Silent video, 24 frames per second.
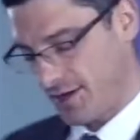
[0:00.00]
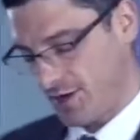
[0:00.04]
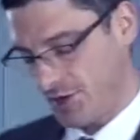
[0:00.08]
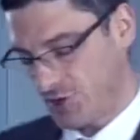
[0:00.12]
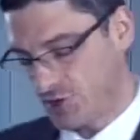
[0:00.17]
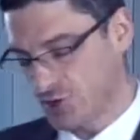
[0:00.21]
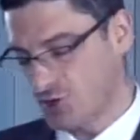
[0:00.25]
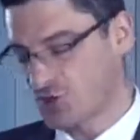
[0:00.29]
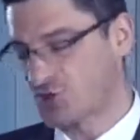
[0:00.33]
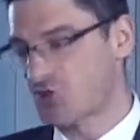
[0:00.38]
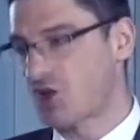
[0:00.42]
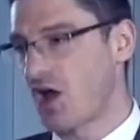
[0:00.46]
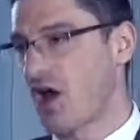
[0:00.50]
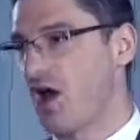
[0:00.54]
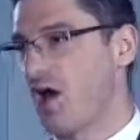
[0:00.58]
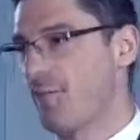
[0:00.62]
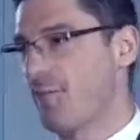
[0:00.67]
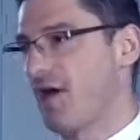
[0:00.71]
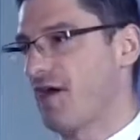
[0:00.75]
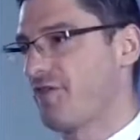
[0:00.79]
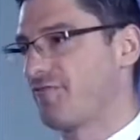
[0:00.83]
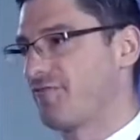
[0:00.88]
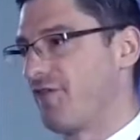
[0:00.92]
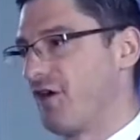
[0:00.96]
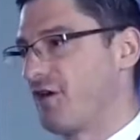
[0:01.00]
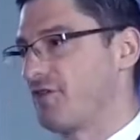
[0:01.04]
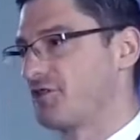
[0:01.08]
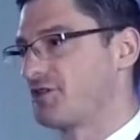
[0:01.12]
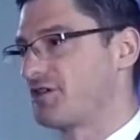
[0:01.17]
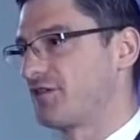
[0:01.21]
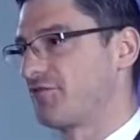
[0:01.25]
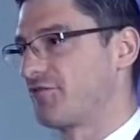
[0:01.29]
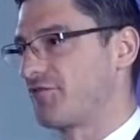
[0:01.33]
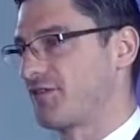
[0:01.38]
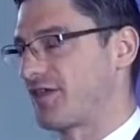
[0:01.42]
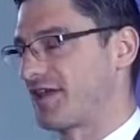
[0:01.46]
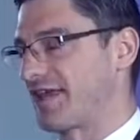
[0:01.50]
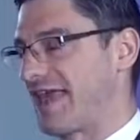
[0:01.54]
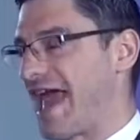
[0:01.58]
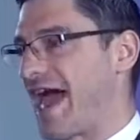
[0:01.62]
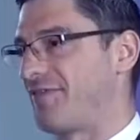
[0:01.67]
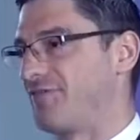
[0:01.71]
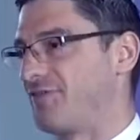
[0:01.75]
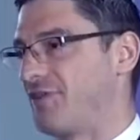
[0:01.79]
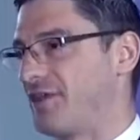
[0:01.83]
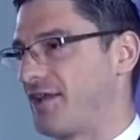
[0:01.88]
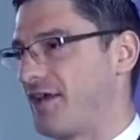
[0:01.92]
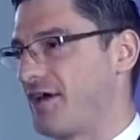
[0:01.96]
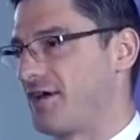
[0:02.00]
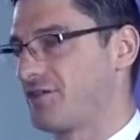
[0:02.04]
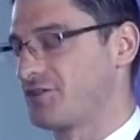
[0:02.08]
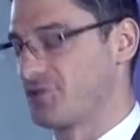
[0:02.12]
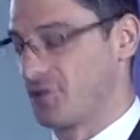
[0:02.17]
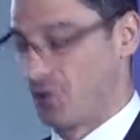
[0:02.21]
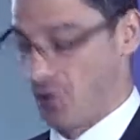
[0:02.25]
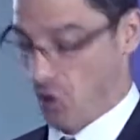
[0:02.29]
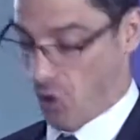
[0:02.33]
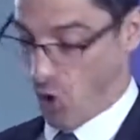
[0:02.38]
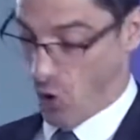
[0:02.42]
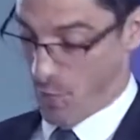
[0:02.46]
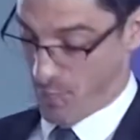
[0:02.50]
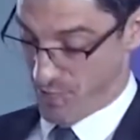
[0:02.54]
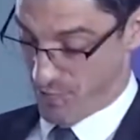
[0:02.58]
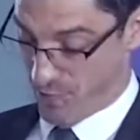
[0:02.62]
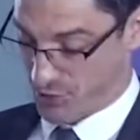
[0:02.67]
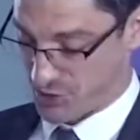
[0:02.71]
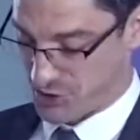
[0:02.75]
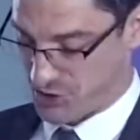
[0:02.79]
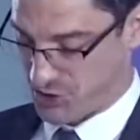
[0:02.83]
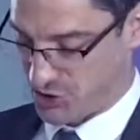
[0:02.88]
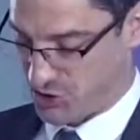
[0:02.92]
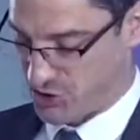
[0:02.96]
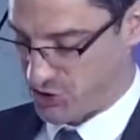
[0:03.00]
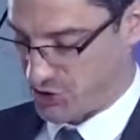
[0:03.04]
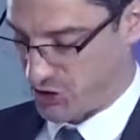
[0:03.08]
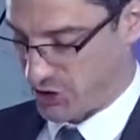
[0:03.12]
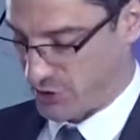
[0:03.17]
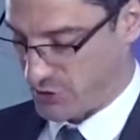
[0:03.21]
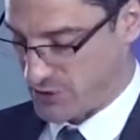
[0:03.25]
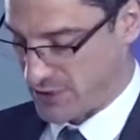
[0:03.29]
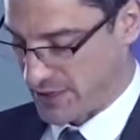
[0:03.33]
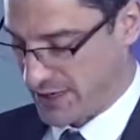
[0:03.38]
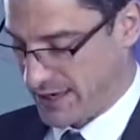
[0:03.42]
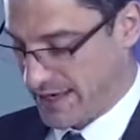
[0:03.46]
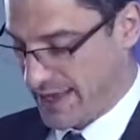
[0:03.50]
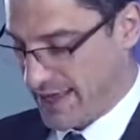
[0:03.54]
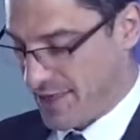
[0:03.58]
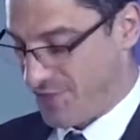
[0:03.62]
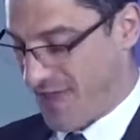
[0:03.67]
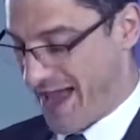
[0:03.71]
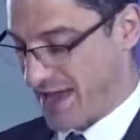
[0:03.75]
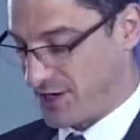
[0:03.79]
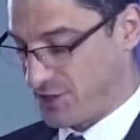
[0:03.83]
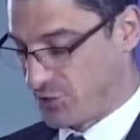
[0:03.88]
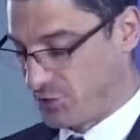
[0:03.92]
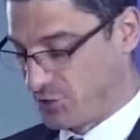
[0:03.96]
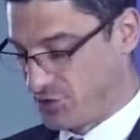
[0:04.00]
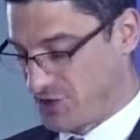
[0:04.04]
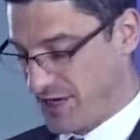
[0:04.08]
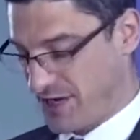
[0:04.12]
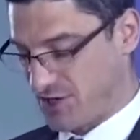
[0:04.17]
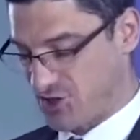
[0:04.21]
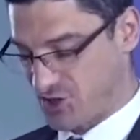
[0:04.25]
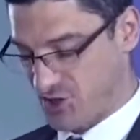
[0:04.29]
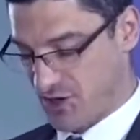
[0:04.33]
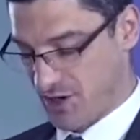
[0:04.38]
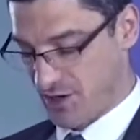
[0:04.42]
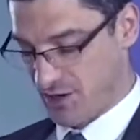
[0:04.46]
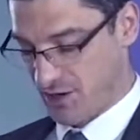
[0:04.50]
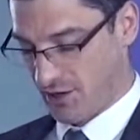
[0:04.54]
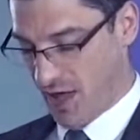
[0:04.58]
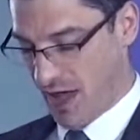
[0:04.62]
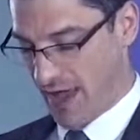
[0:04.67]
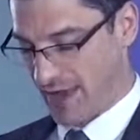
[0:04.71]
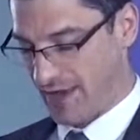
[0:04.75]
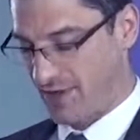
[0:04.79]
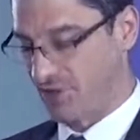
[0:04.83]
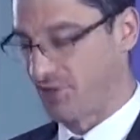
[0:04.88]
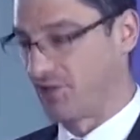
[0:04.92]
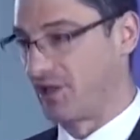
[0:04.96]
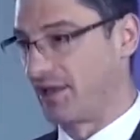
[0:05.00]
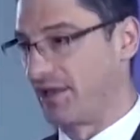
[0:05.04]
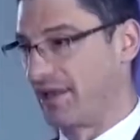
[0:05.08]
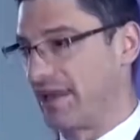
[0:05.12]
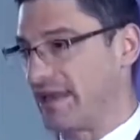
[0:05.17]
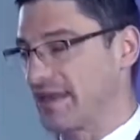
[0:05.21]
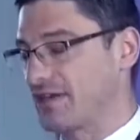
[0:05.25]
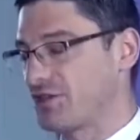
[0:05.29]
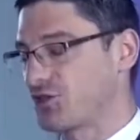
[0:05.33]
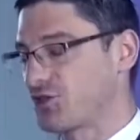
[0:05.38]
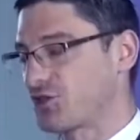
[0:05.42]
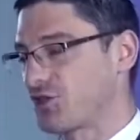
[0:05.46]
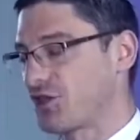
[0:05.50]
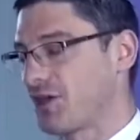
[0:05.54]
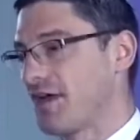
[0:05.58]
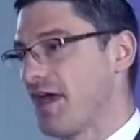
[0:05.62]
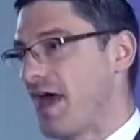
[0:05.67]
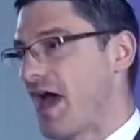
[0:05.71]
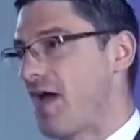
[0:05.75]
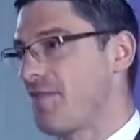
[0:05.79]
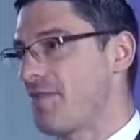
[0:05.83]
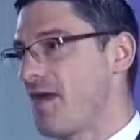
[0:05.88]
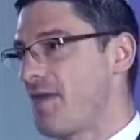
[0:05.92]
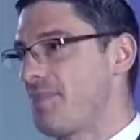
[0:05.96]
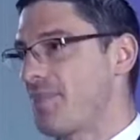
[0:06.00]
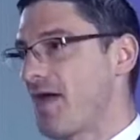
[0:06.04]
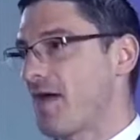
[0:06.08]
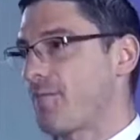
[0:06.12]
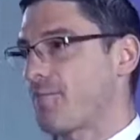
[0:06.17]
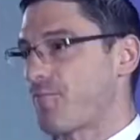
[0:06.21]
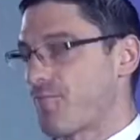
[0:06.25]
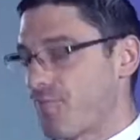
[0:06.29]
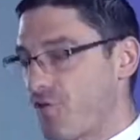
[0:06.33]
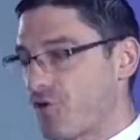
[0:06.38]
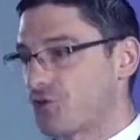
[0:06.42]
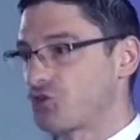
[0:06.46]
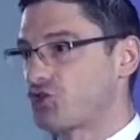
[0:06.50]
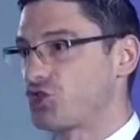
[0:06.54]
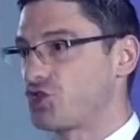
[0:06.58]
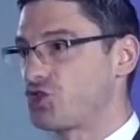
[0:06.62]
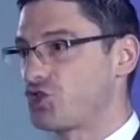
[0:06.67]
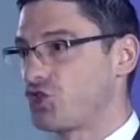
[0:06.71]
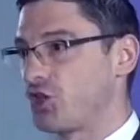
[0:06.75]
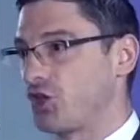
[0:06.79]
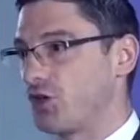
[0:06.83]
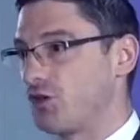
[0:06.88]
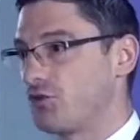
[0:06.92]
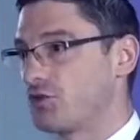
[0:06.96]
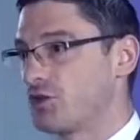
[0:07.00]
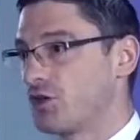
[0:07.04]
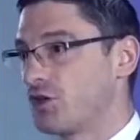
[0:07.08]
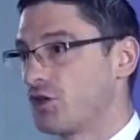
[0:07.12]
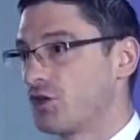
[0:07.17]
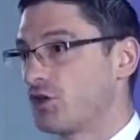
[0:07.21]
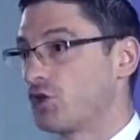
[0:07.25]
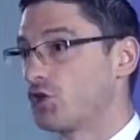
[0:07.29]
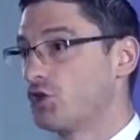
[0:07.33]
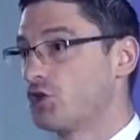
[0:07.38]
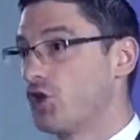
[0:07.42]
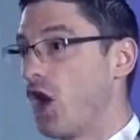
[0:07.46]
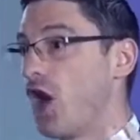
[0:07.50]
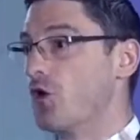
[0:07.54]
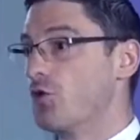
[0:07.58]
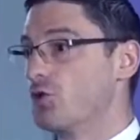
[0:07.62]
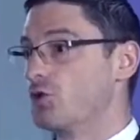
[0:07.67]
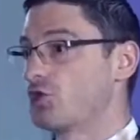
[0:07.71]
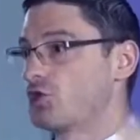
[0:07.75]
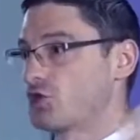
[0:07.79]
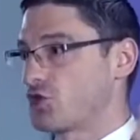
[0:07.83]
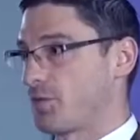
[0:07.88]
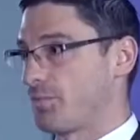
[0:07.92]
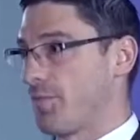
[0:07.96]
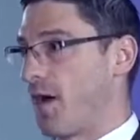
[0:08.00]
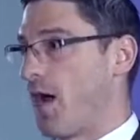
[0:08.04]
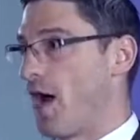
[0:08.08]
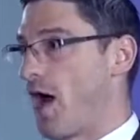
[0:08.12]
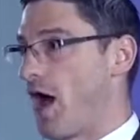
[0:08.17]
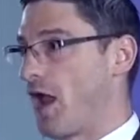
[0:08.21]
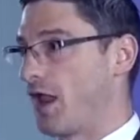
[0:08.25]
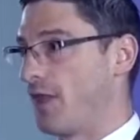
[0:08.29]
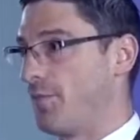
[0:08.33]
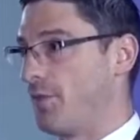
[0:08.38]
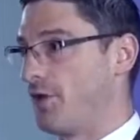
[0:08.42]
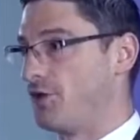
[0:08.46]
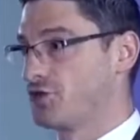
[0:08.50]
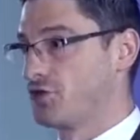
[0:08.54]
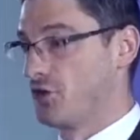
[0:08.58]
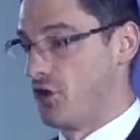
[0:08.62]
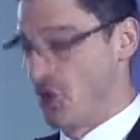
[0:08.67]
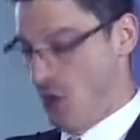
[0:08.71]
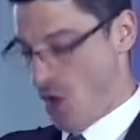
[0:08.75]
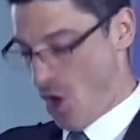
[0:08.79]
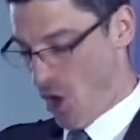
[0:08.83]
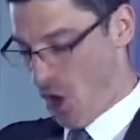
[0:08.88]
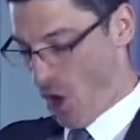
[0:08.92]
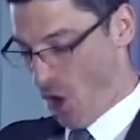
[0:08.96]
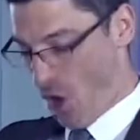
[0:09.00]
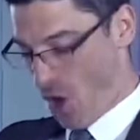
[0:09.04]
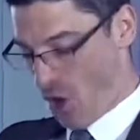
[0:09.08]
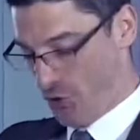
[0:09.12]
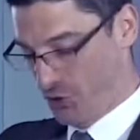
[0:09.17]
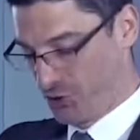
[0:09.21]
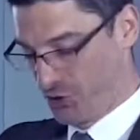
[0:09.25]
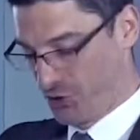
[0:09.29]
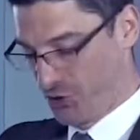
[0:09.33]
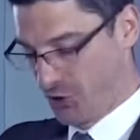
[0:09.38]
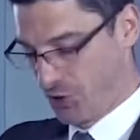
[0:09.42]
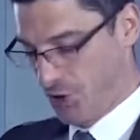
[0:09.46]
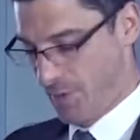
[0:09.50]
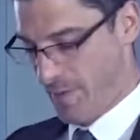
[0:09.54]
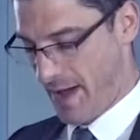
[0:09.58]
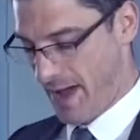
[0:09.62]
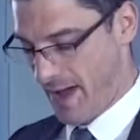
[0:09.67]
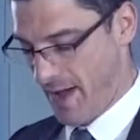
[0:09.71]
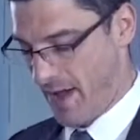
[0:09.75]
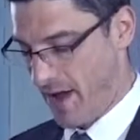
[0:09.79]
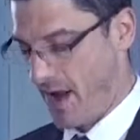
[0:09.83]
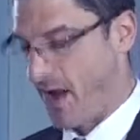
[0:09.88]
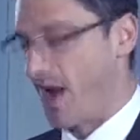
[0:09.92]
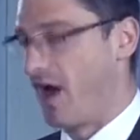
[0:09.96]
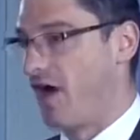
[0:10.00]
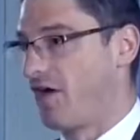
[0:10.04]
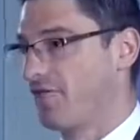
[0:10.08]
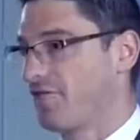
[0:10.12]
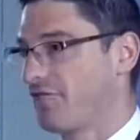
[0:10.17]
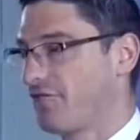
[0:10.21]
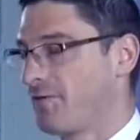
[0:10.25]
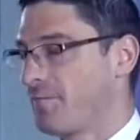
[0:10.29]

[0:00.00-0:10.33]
you start by voting for the candidate or prostitute that you dislike the least. And then that prostitute goes to Parliament on your behalf.